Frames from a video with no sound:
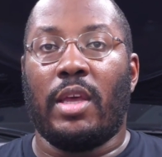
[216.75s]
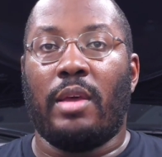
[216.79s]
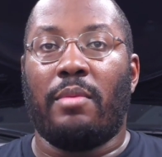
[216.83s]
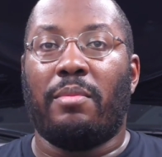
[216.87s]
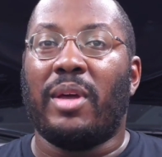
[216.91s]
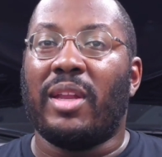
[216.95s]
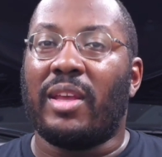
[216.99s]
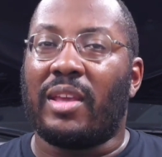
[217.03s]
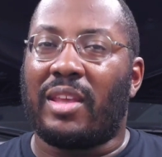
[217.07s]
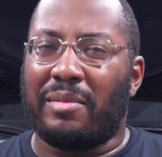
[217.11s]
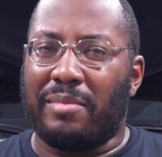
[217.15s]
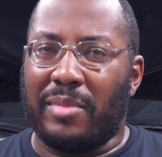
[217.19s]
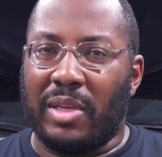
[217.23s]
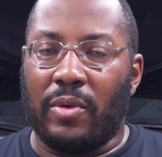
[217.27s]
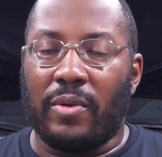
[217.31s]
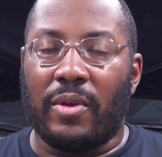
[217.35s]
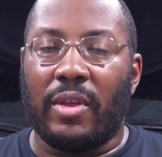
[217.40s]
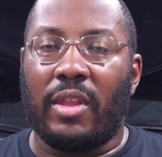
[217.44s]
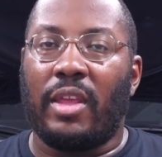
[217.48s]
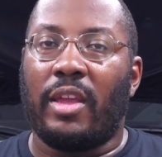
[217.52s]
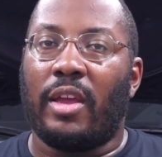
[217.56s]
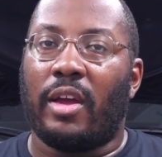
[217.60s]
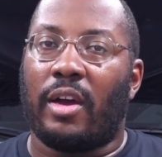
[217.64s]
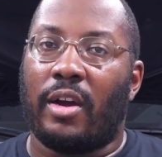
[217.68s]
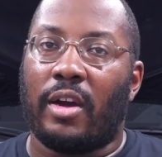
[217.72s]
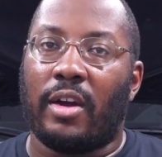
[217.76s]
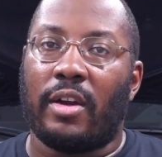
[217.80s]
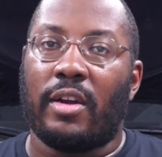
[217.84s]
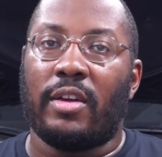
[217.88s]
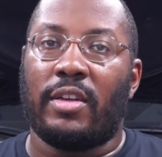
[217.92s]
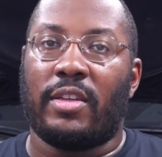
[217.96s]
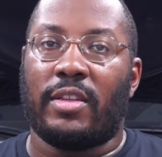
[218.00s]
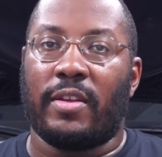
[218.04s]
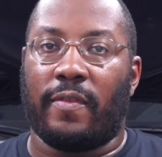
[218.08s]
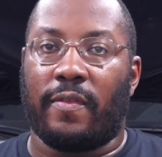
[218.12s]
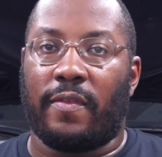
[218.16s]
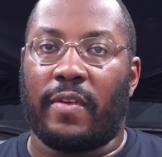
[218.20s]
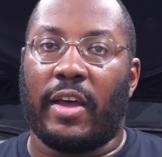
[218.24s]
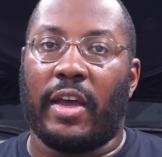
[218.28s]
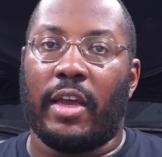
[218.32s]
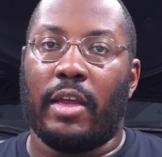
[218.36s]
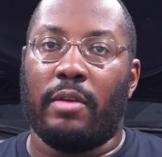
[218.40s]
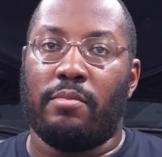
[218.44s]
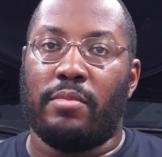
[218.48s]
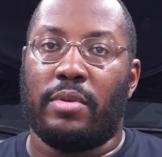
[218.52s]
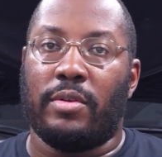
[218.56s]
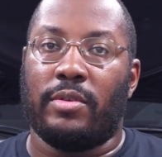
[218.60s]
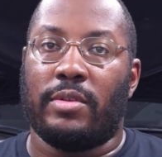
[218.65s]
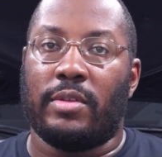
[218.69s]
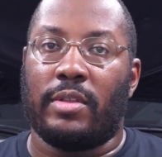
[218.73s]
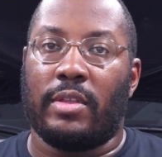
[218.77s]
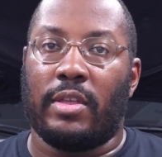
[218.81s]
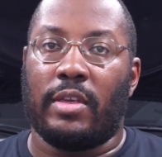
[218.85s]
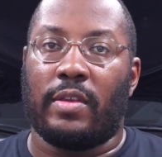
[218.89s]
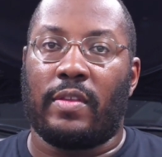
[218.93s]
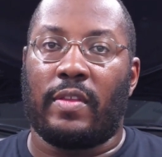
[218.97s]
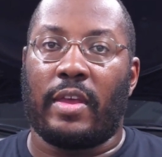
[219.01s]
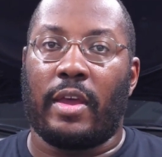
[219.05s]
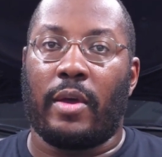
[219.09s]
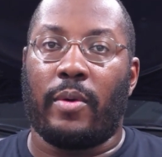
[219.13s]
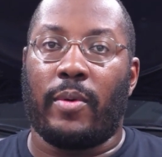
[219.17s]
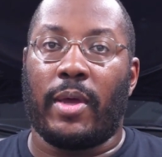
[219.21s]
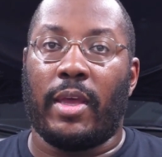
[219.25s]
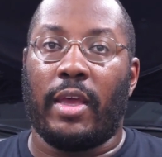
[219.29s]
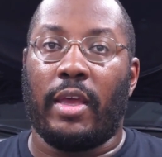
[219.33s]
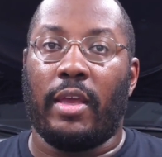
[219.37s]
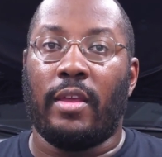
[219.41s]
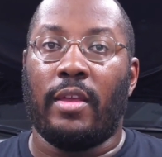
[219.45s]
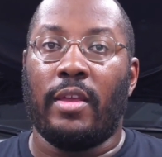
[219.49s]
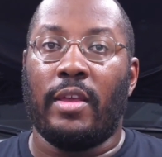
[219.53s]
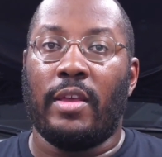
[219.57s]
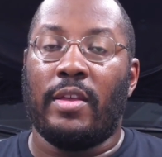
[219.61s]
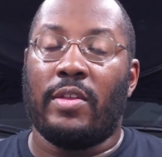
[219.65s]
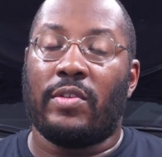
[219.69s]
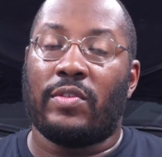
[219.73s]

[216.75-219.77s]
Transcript: But it can be really hard to find boost leaks that way,